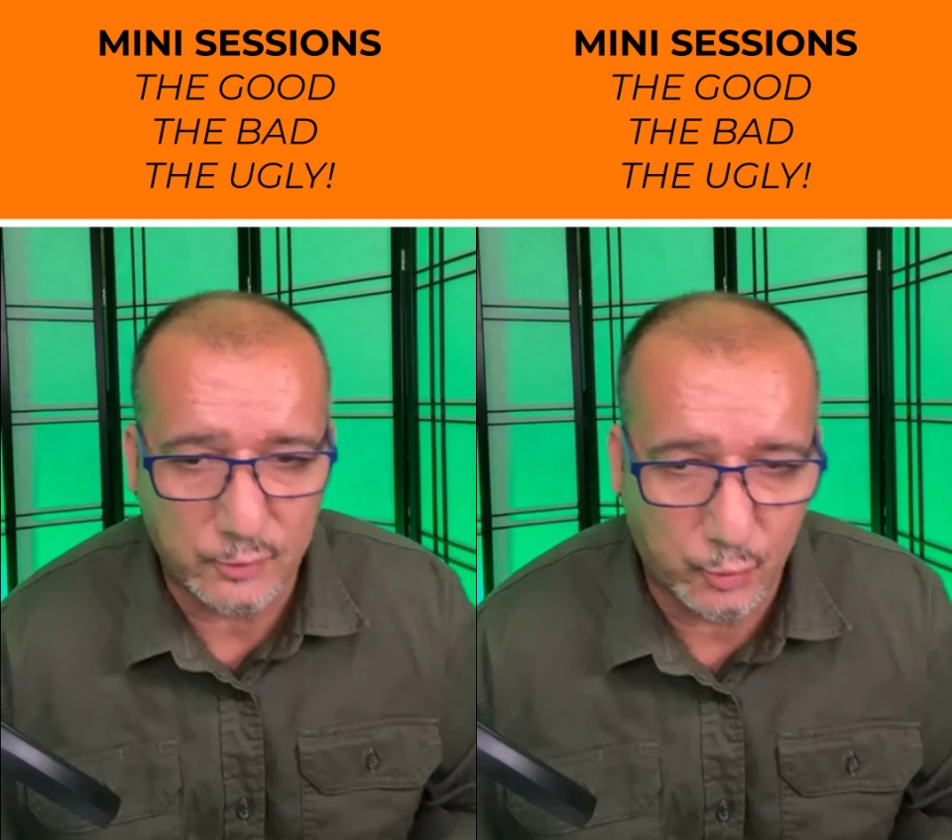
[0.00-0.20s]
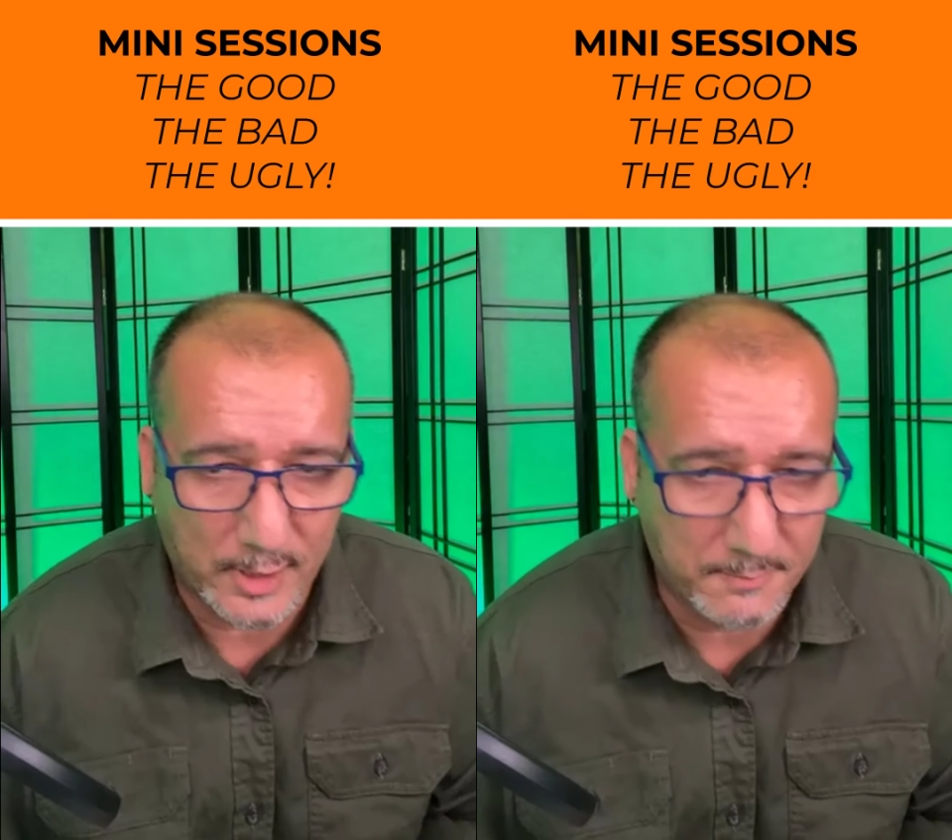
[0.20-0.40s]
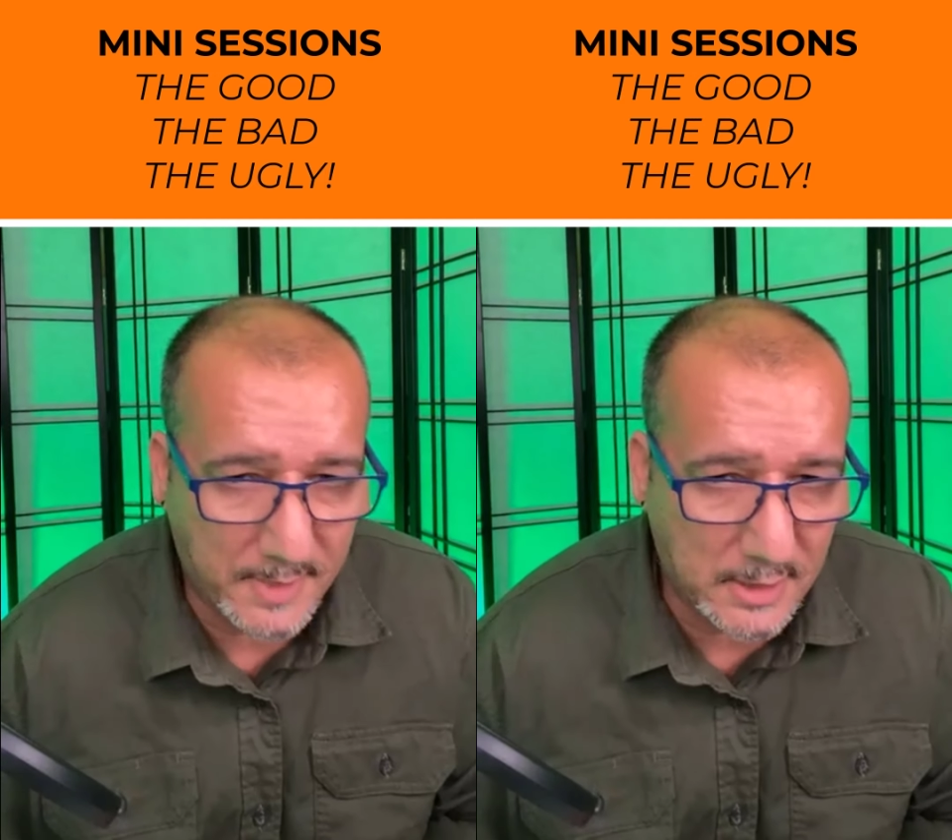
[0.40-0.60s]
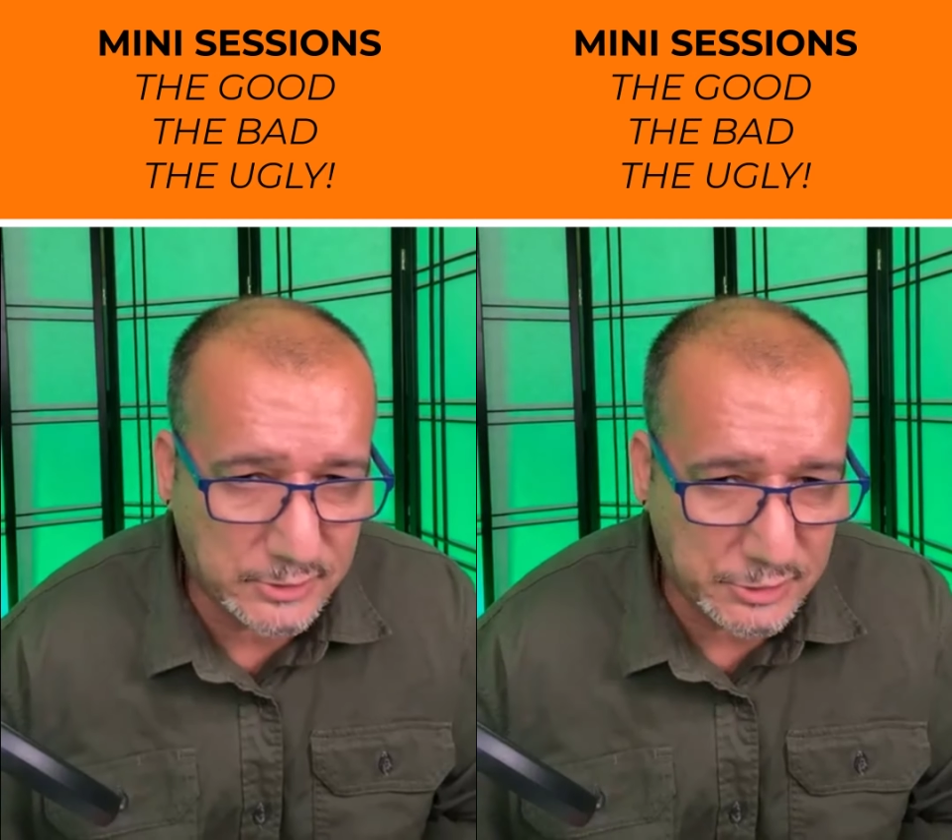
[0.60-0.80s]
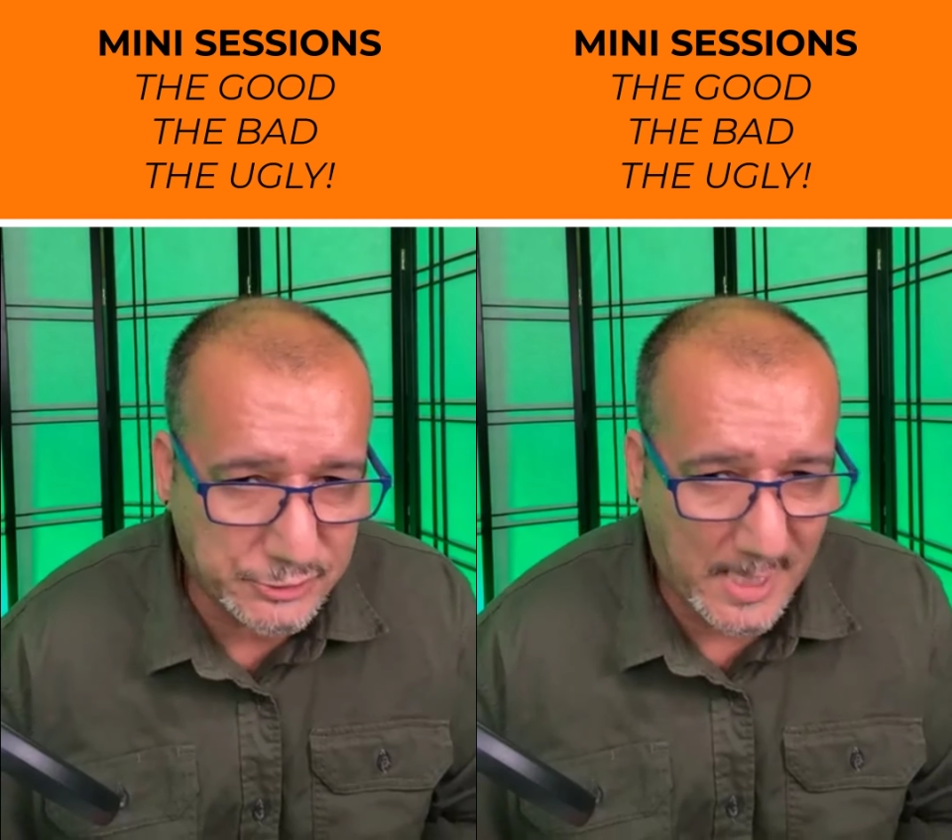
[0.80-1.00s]
for 20
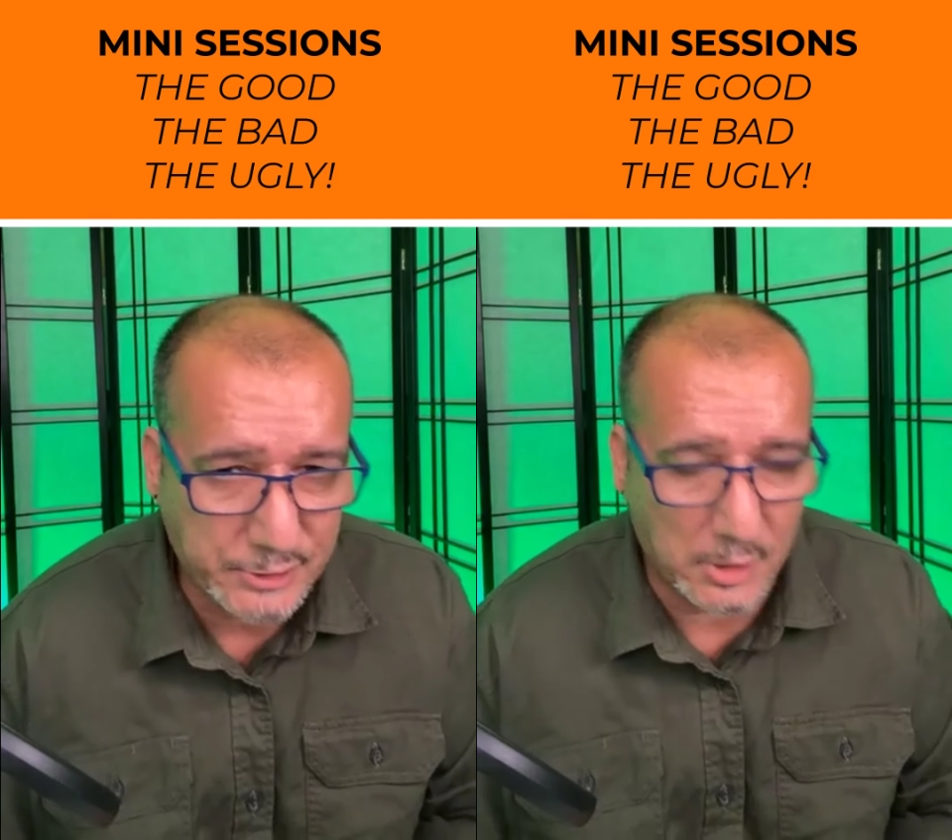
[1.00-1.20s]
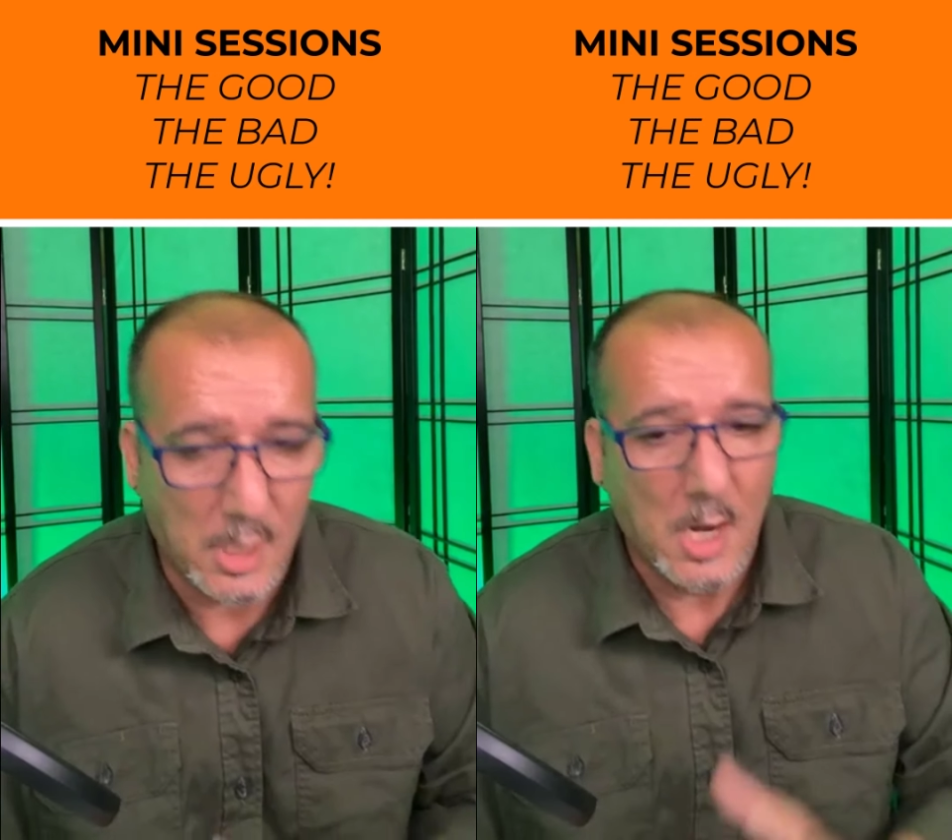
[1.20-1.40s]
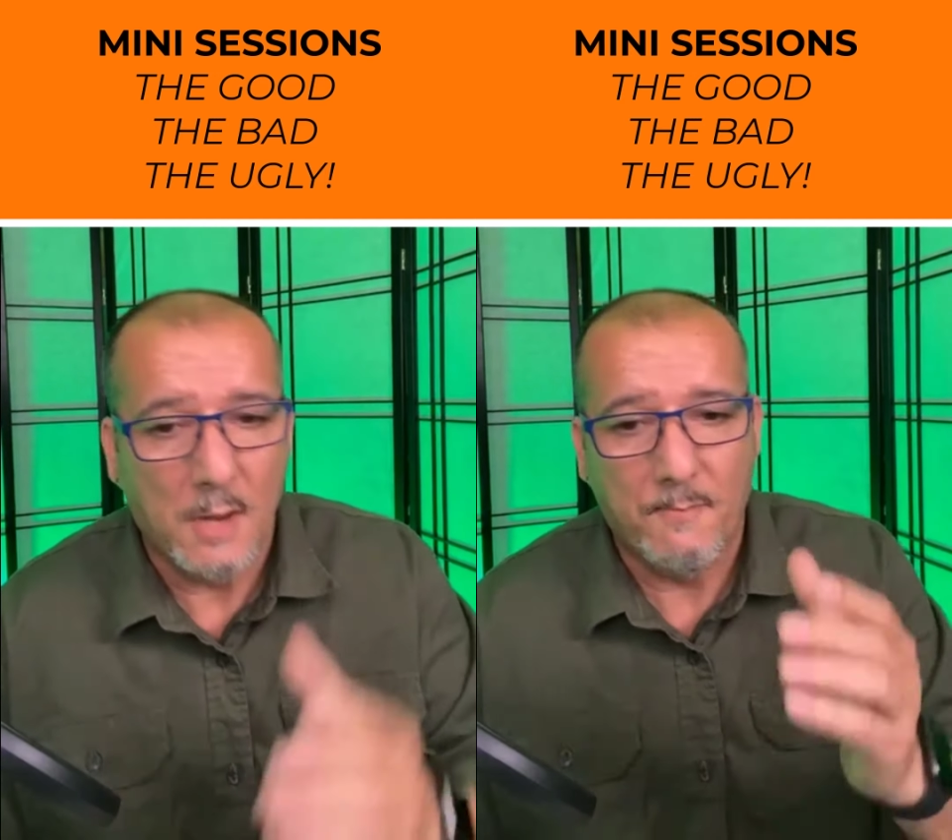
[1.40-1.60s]
minutes each session.